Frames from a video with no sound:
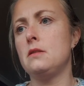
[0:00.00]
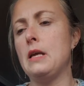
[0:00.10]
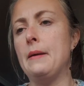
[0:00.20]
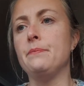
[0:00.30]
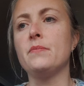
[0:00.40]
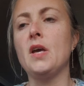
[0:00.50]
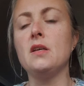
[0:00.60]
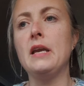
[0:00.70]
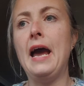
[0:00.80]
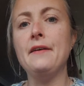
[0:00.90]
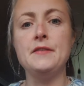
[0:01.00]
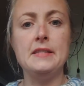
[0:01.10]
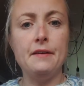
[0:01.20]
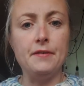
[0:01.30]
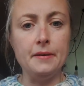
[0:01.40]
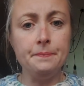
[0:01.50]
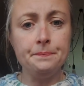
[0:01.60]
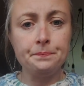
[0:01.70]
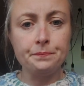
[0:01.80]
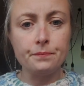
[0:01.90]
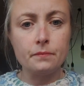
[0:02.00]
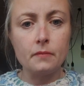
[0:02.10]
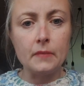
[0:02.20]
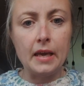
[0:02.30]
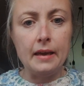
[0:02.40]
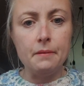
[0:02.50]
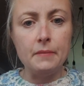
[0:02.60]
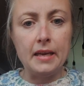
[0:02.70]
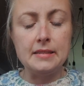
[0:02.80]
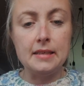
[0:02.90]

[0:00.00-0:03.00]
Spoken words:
and graph 7 is